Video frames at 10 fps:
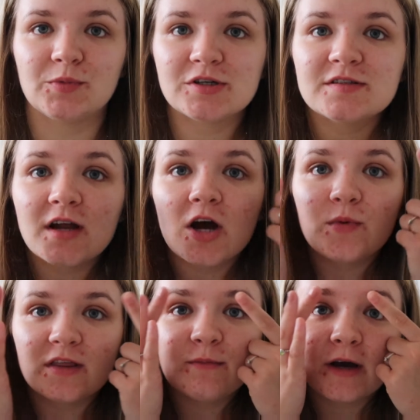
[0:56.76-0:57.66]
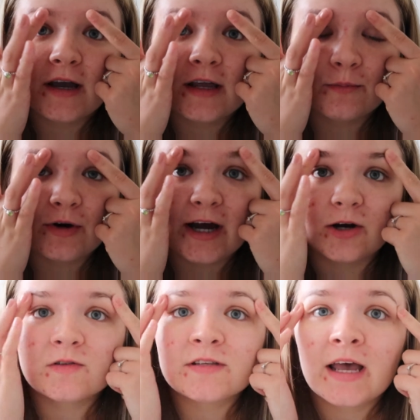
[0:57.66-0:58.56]
I'm going to start with my
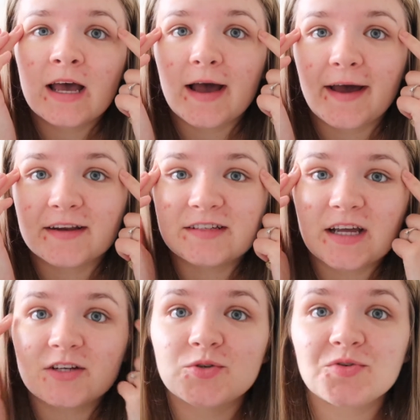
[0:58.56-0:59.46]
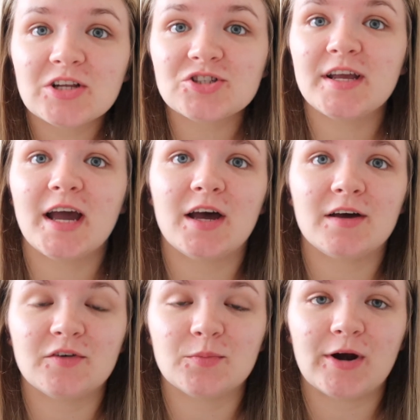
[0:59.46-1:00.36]
brows, and I don't actually
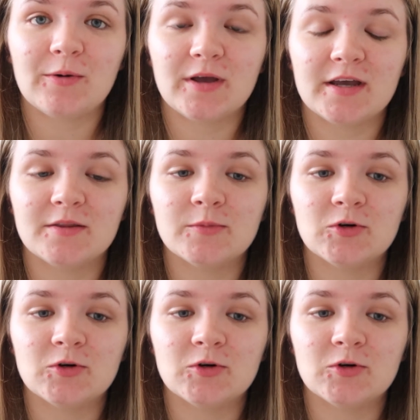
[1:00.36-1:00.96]
have a brow kit at the